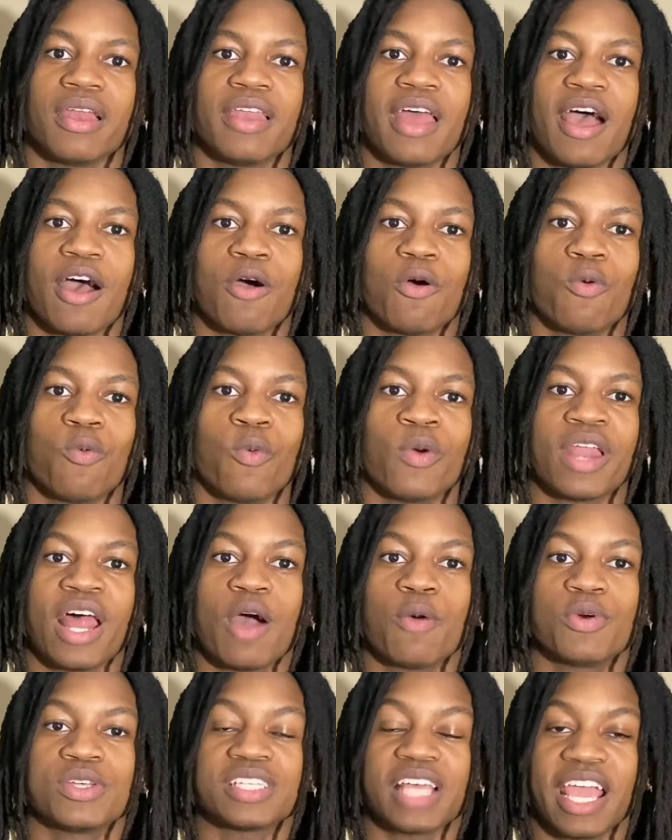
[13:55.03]
Now, when
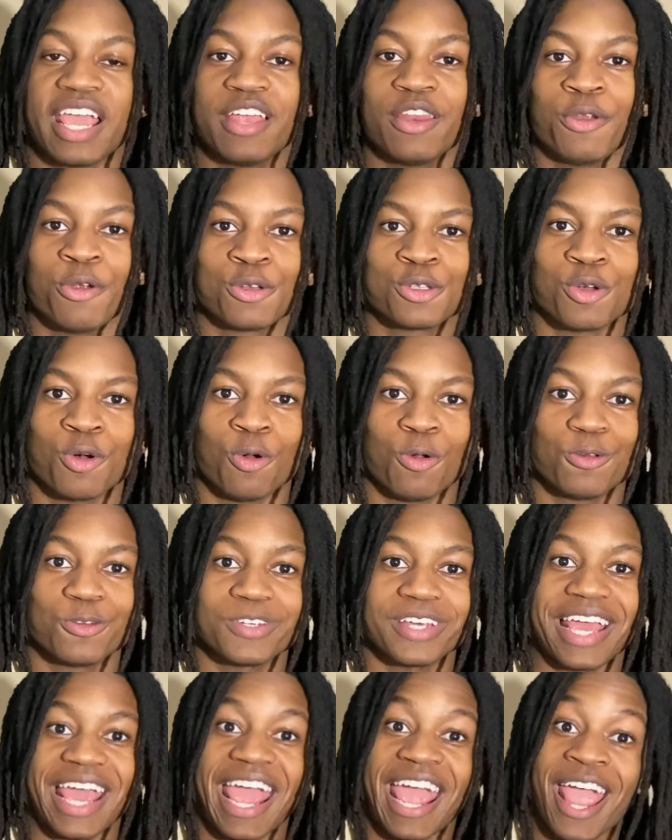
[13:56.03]
I was 8 years old,